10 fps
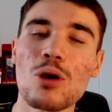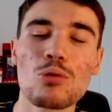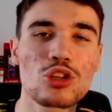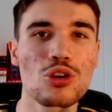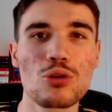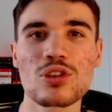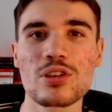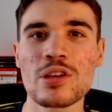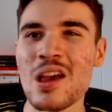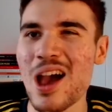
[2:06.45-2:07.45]
I would have
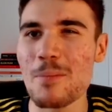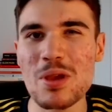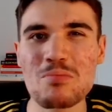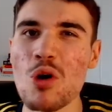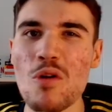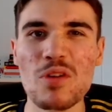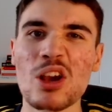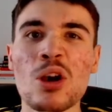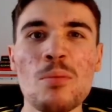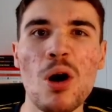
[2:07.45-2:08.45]
chosen a bit more of like
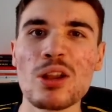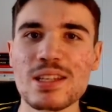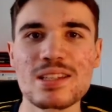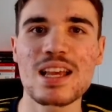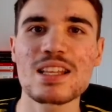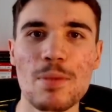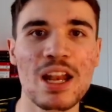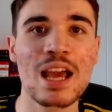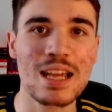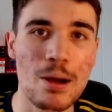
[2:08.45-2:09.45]
a commanding centre-back
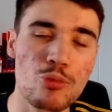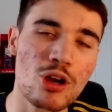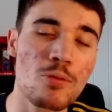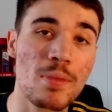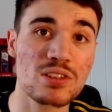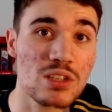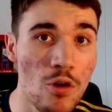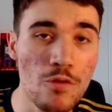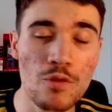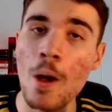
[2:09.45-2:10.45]
like Gabriel
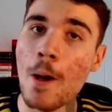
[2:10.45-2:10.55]
myself.